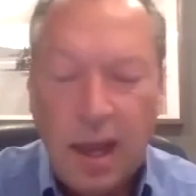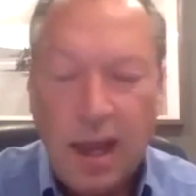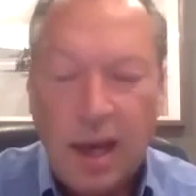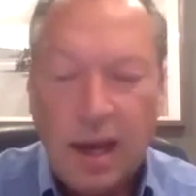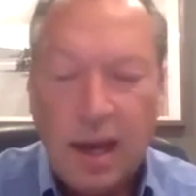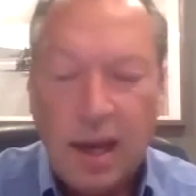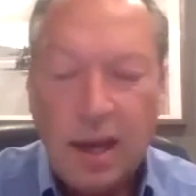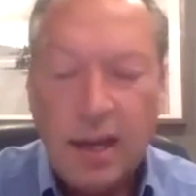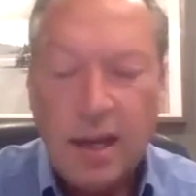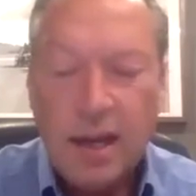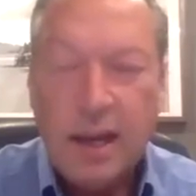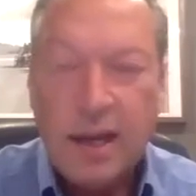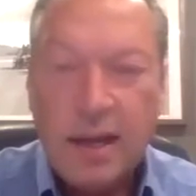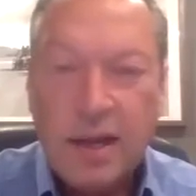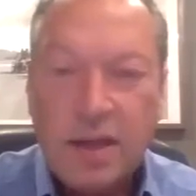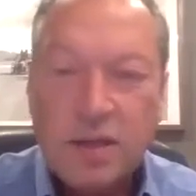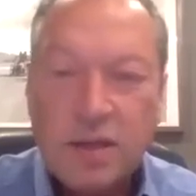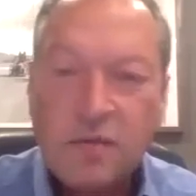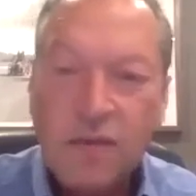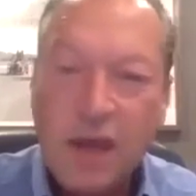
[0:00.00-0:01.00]
and
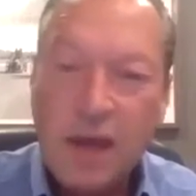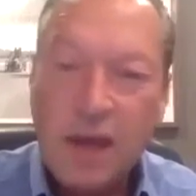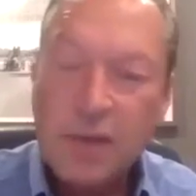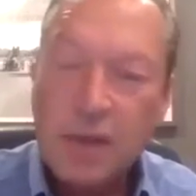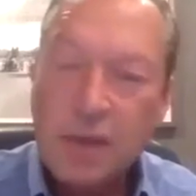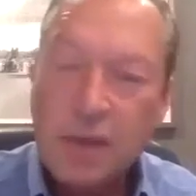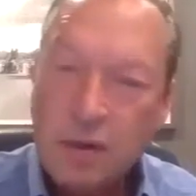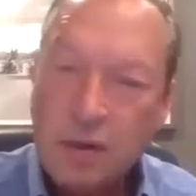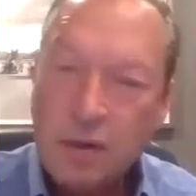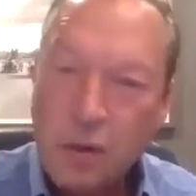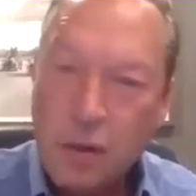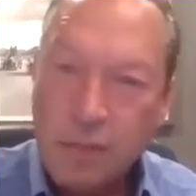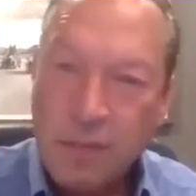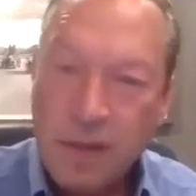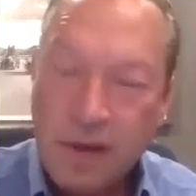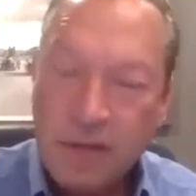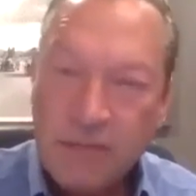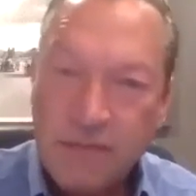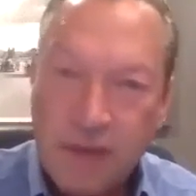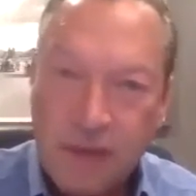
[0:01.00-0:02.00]
his family, going
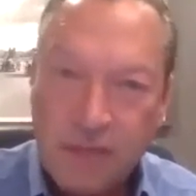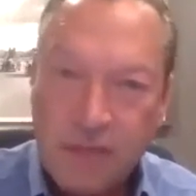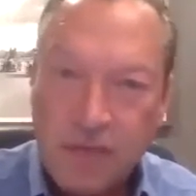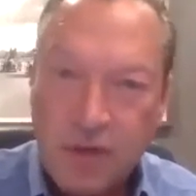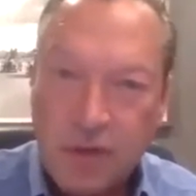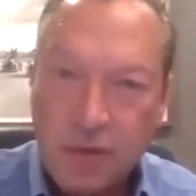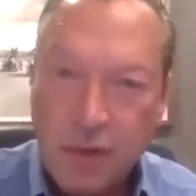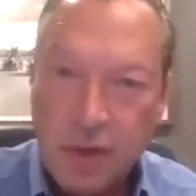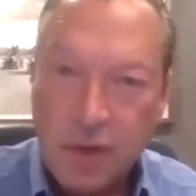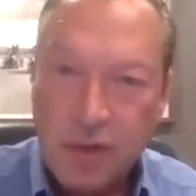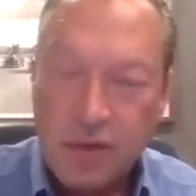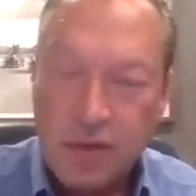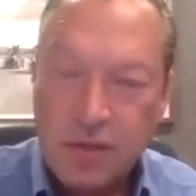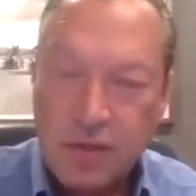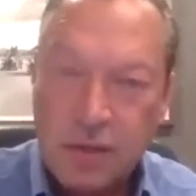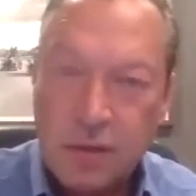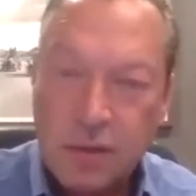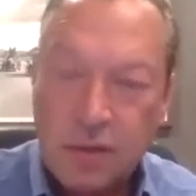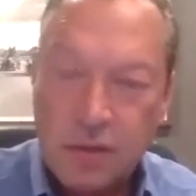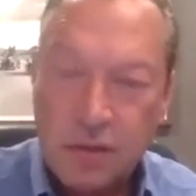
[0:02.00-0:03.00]
back 5 generations,
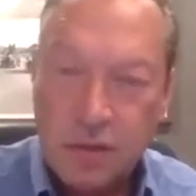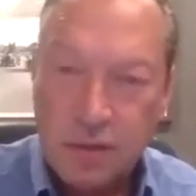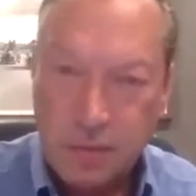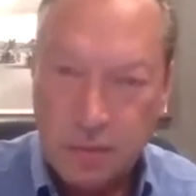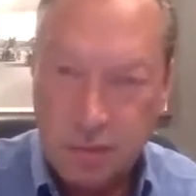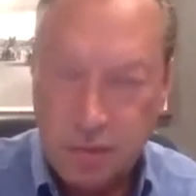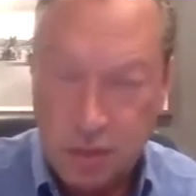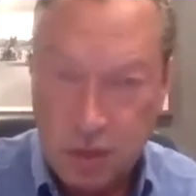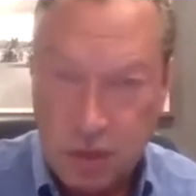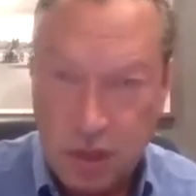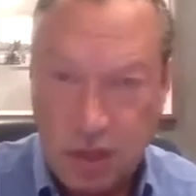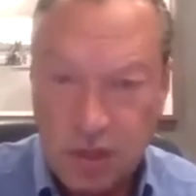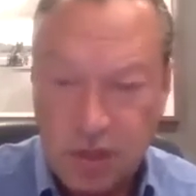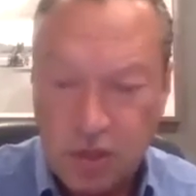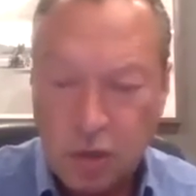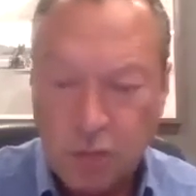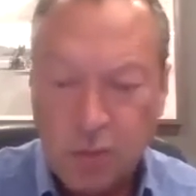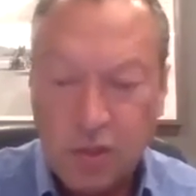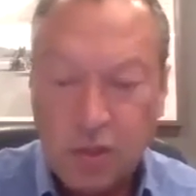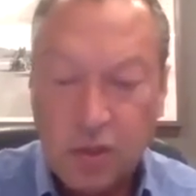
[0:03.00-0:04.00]
they're
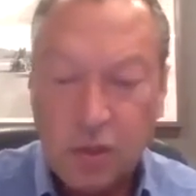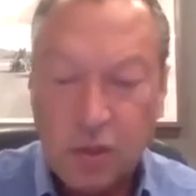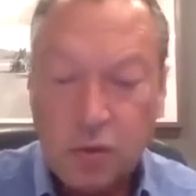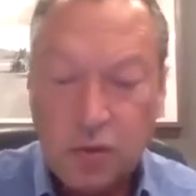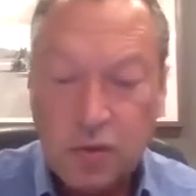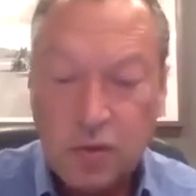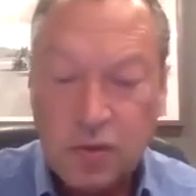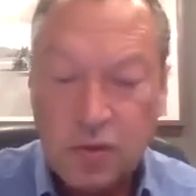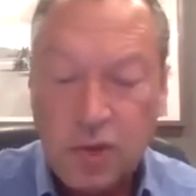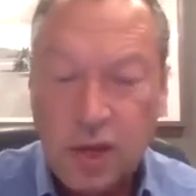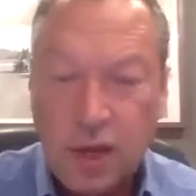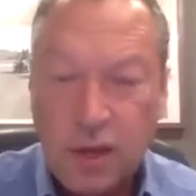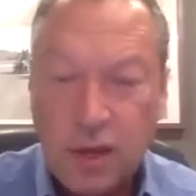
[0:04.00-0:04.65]
German Jews,